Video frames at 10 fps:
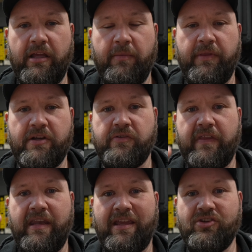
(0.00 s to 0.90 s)
up there so
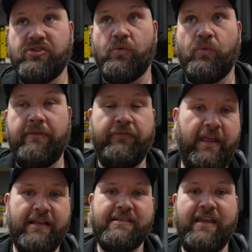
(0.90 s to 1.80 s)
that it can just
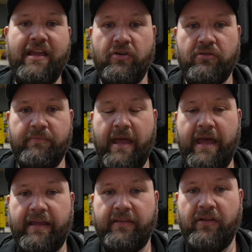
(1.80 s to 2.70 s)
reflect sound
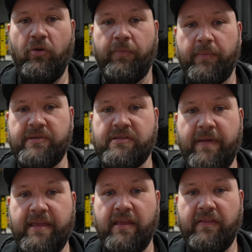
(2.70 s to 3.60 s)
back? The whole purpose of
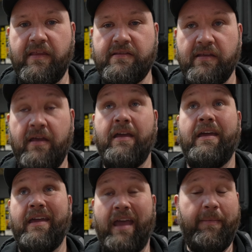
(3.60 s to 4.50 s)
making these,
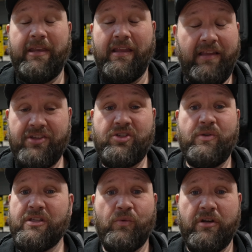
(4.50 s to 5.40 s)
I mean, unless you
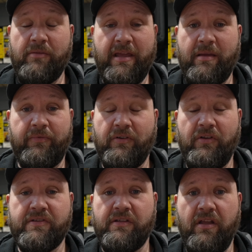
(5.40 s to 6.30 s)
just wanted to make them for
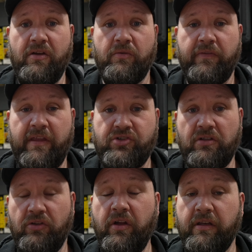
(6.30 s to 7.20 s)
looks alone, they
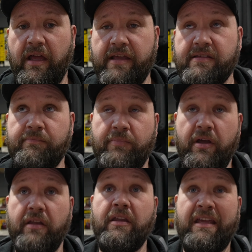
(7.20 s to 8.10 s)
should look nice,
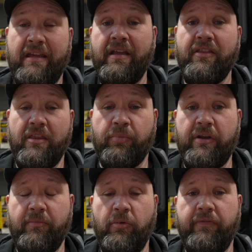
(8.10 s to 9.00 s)
but the
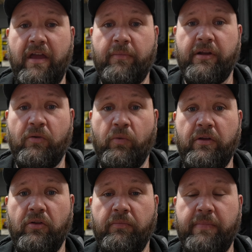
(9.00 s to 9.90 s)
breathable fabric
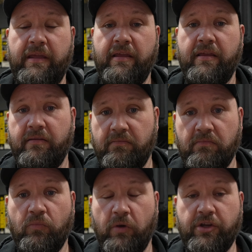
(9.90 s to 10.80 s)
will be
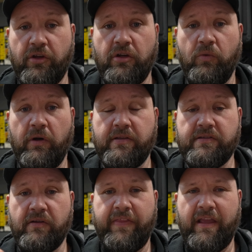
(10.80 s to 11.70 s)
what you're going to want.
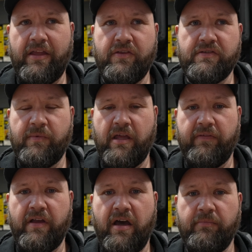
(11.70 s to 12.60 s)
So I think I used some kind of
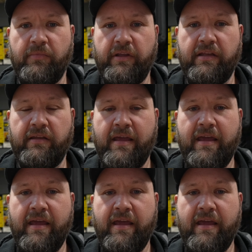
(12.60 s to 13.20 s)
cotton blend,